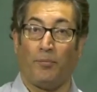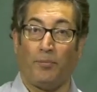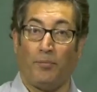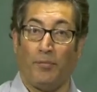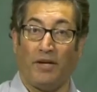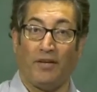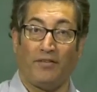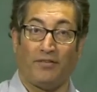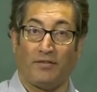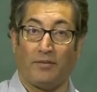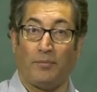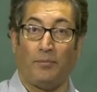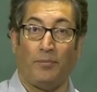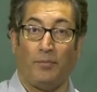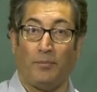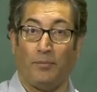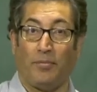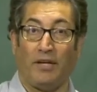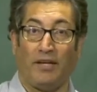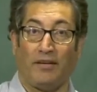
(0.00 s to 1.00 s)

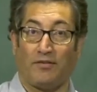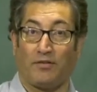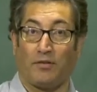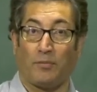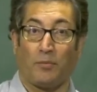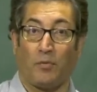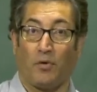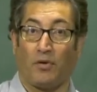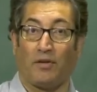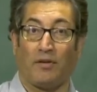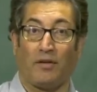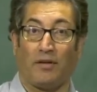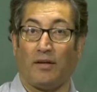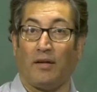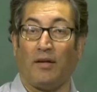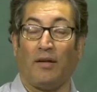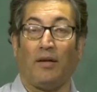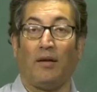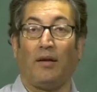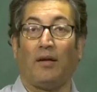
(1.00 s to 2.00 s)
based upon
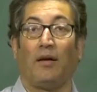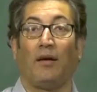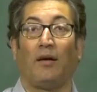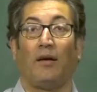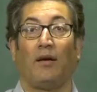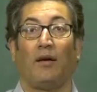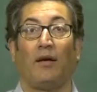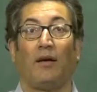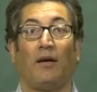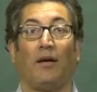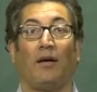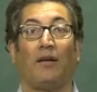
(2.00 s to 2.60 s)
the